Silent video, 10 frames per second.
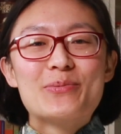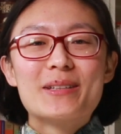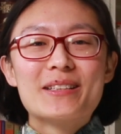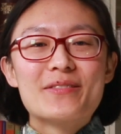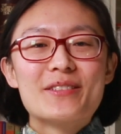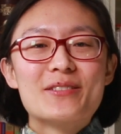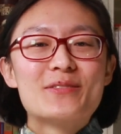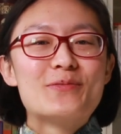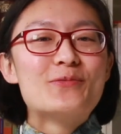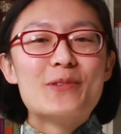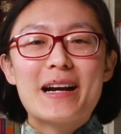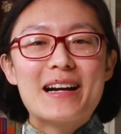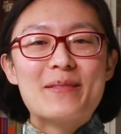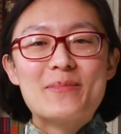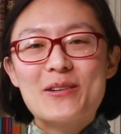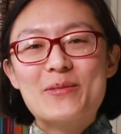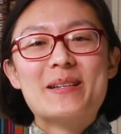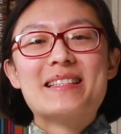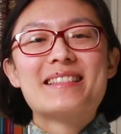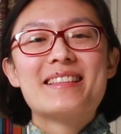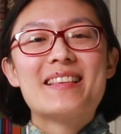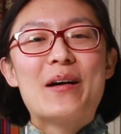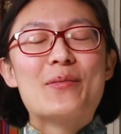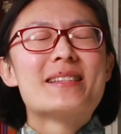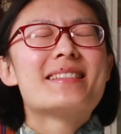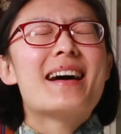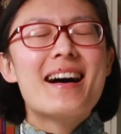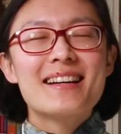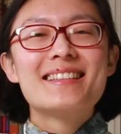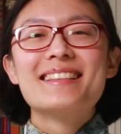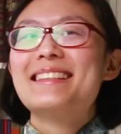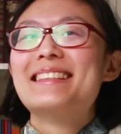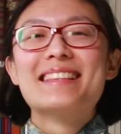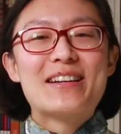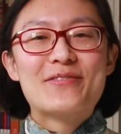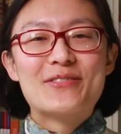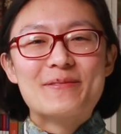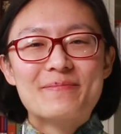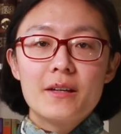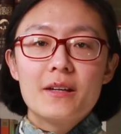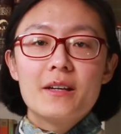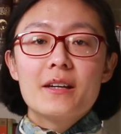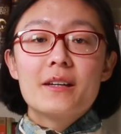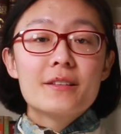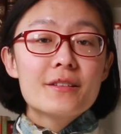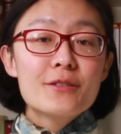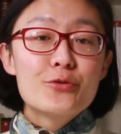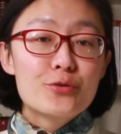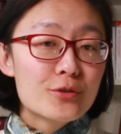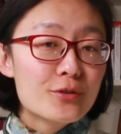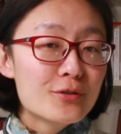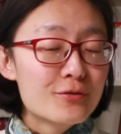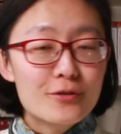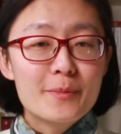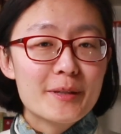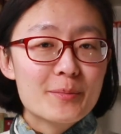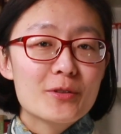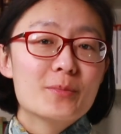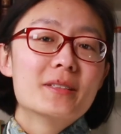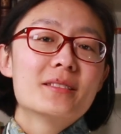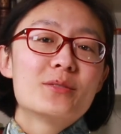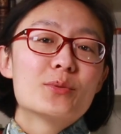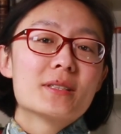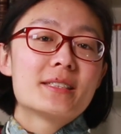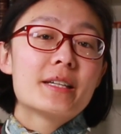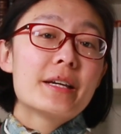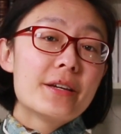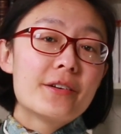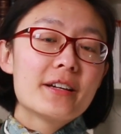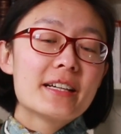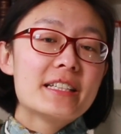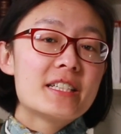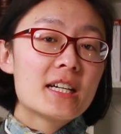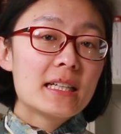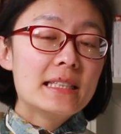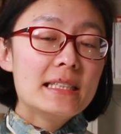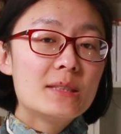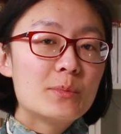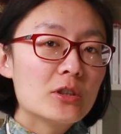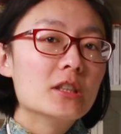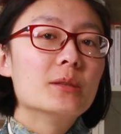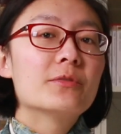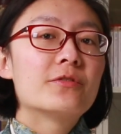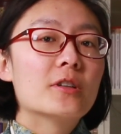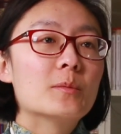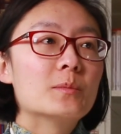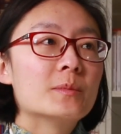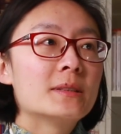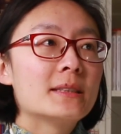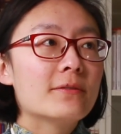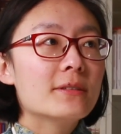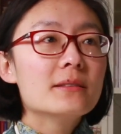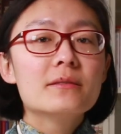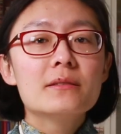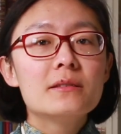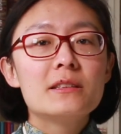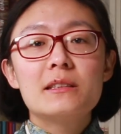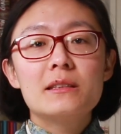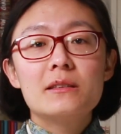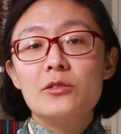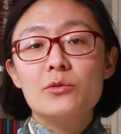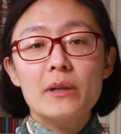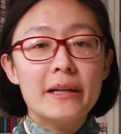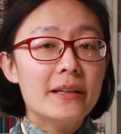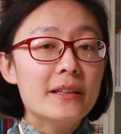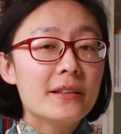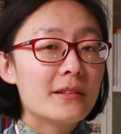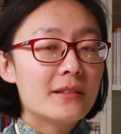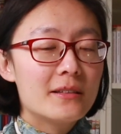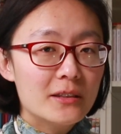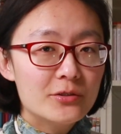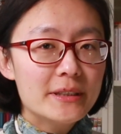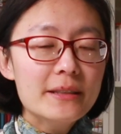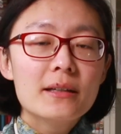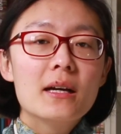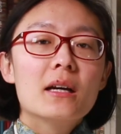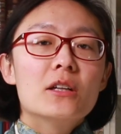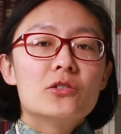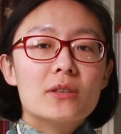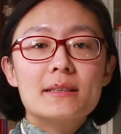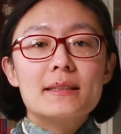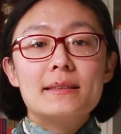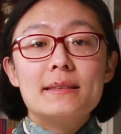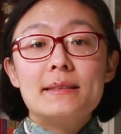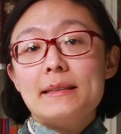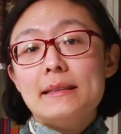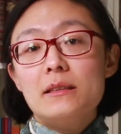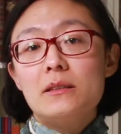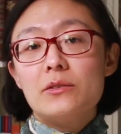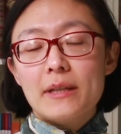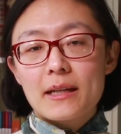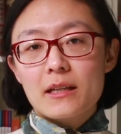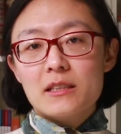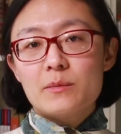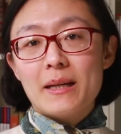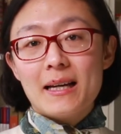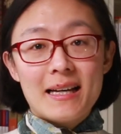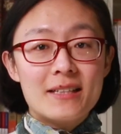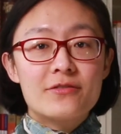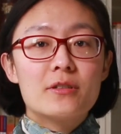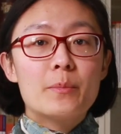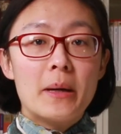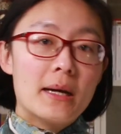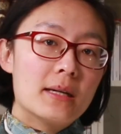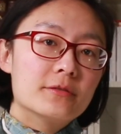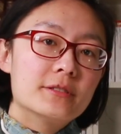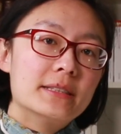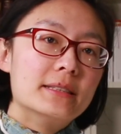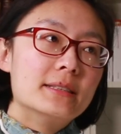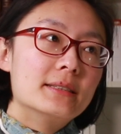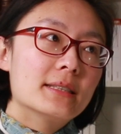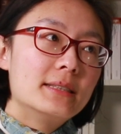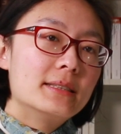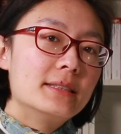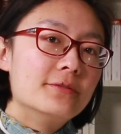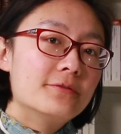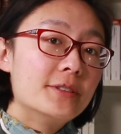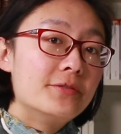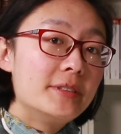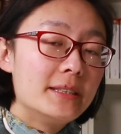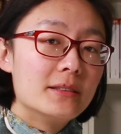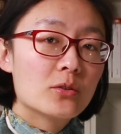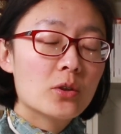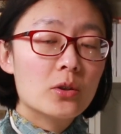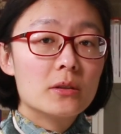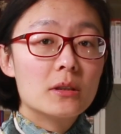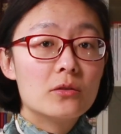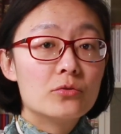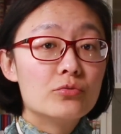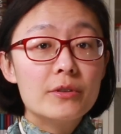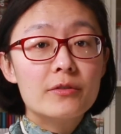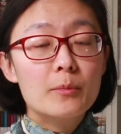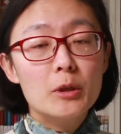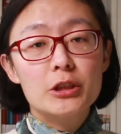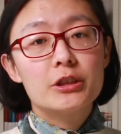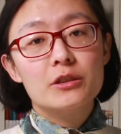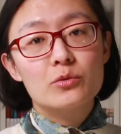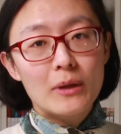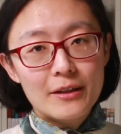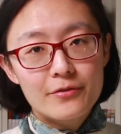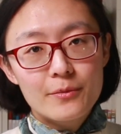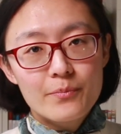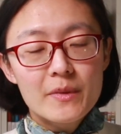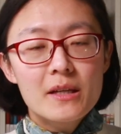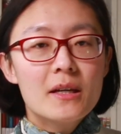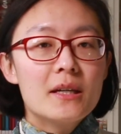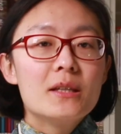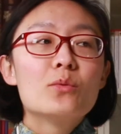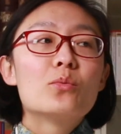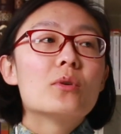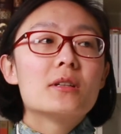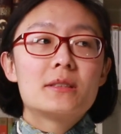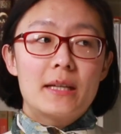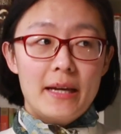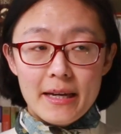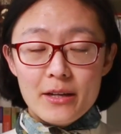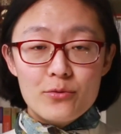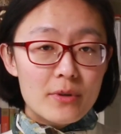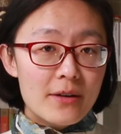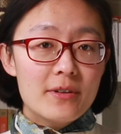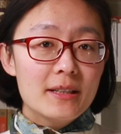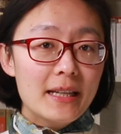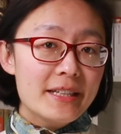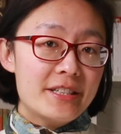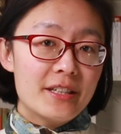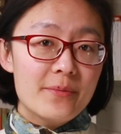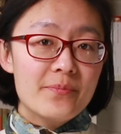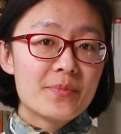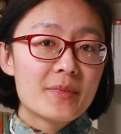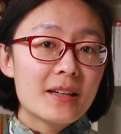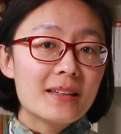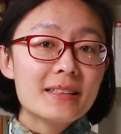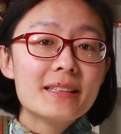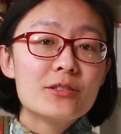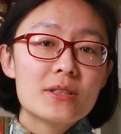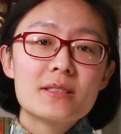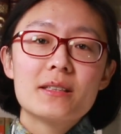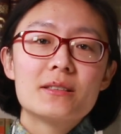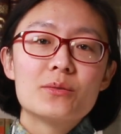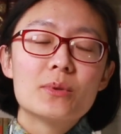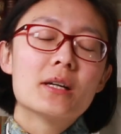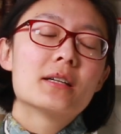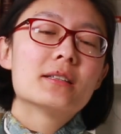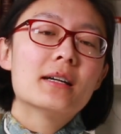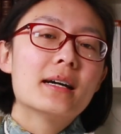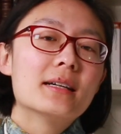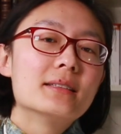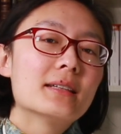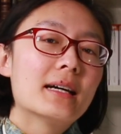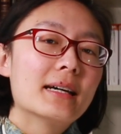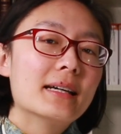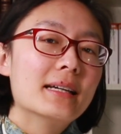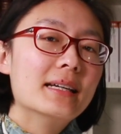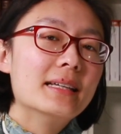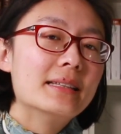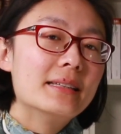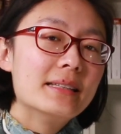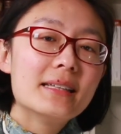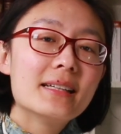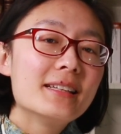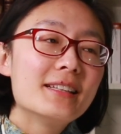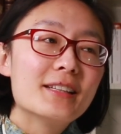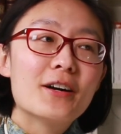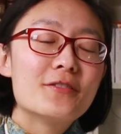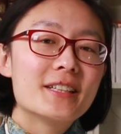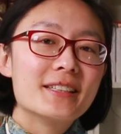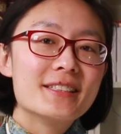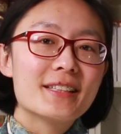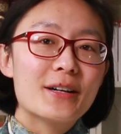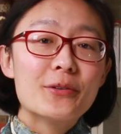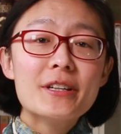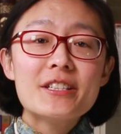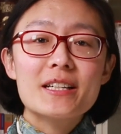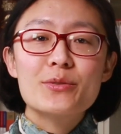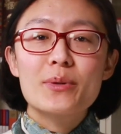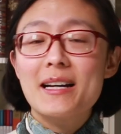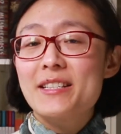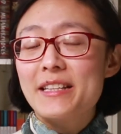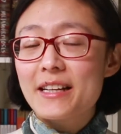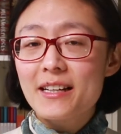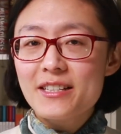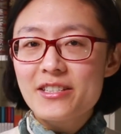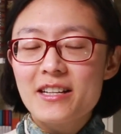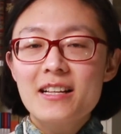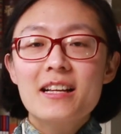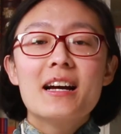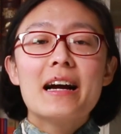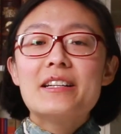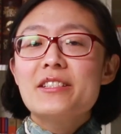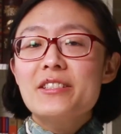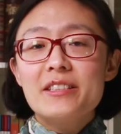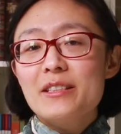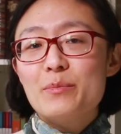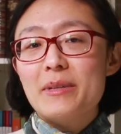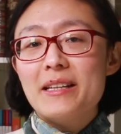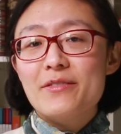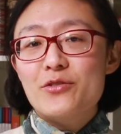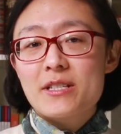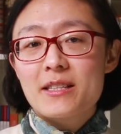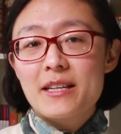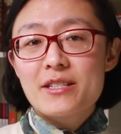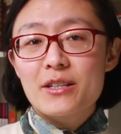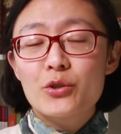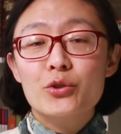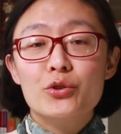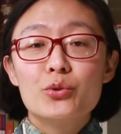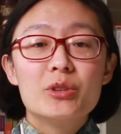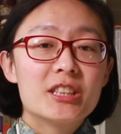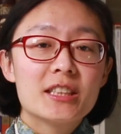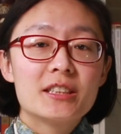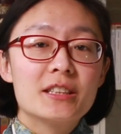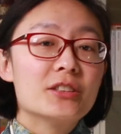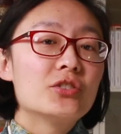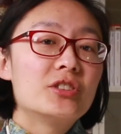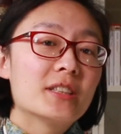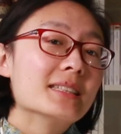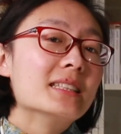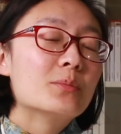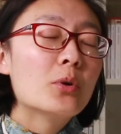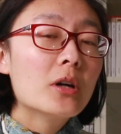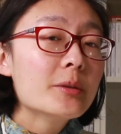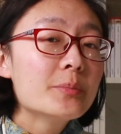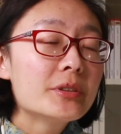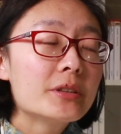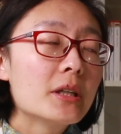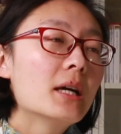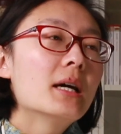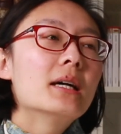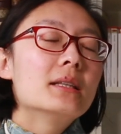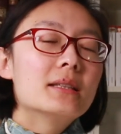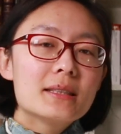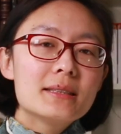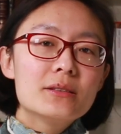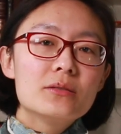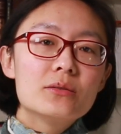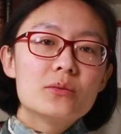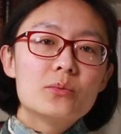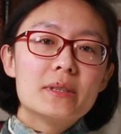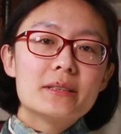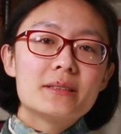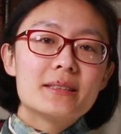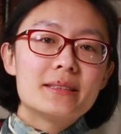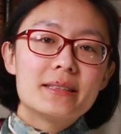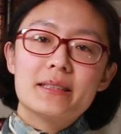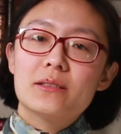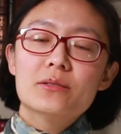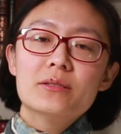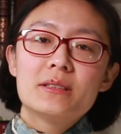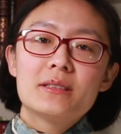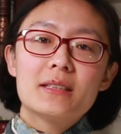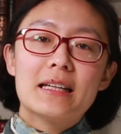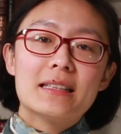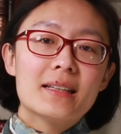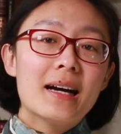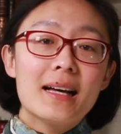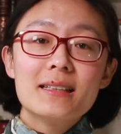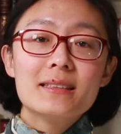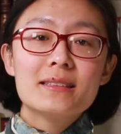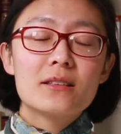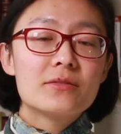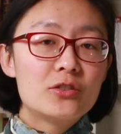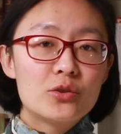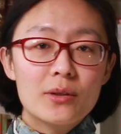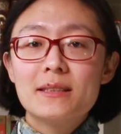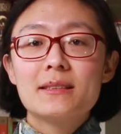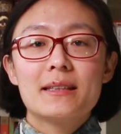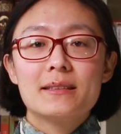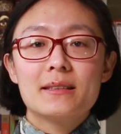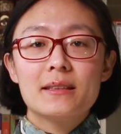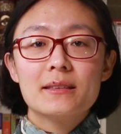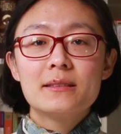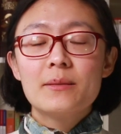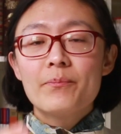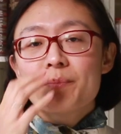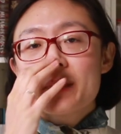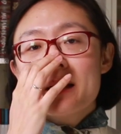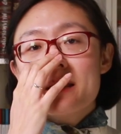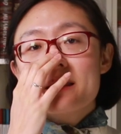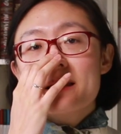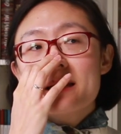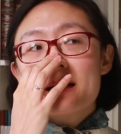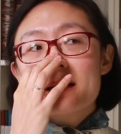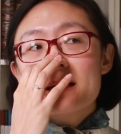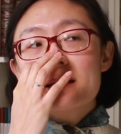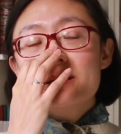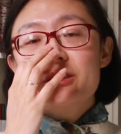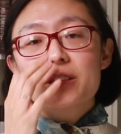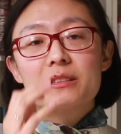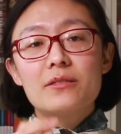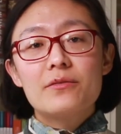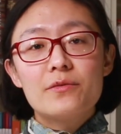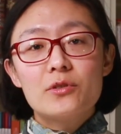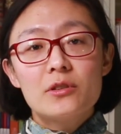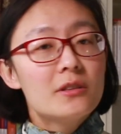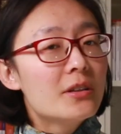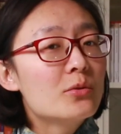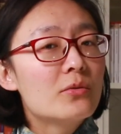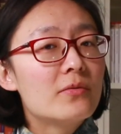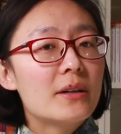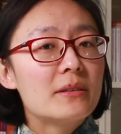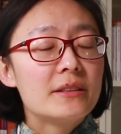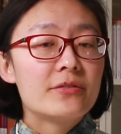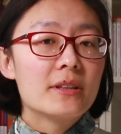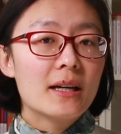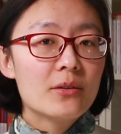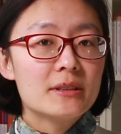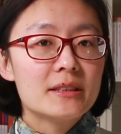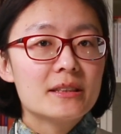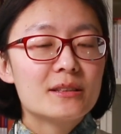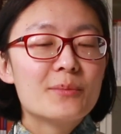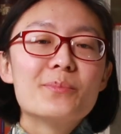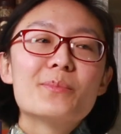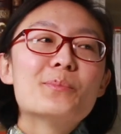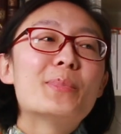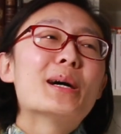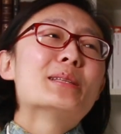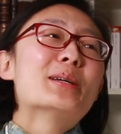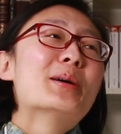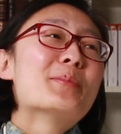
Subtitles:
one of those rare moments that was utterly delightful. Another jaw-dropping moment was hearing a Chinese poem from 7th to 8th century, translated into English by Ezra Pound in 1915, called The River Merchant's Wife. It was a revelation. I did translation work and I dearly love Chinese language as well as English. I just didn't believe translation could do justice to Chinese poems. Nothing to do with the skills and talents of the translators. They are just two very different languages. But